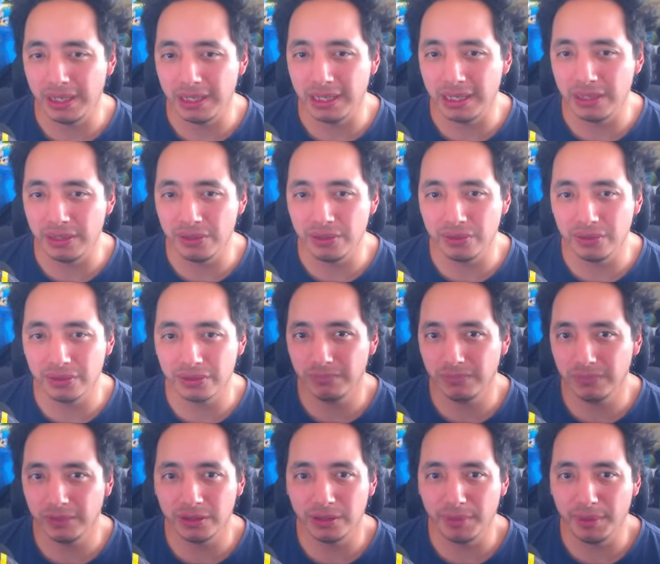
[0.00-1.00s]
and then you
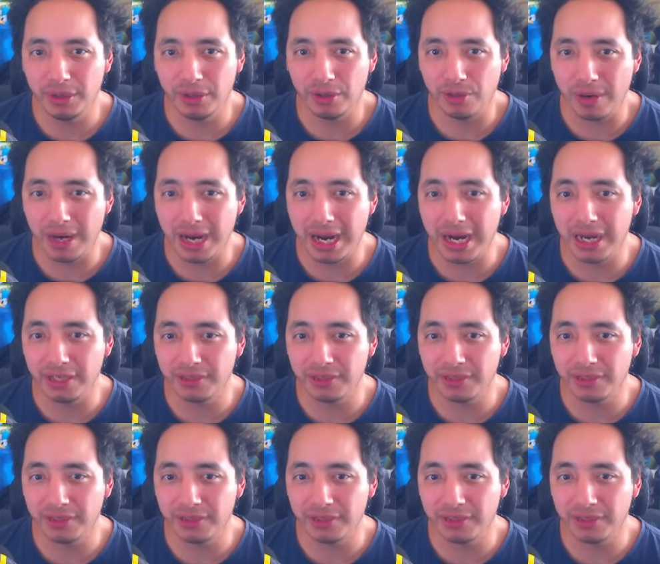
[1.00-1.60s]
just somehow crash,